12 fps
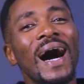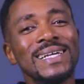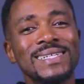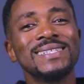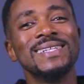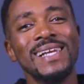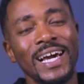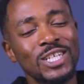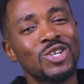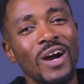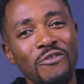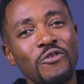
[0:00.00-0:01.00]
ask the
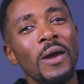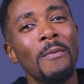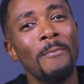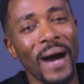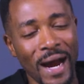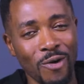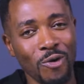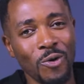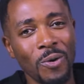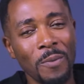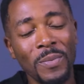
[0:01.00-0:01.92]
lecturer for a biro,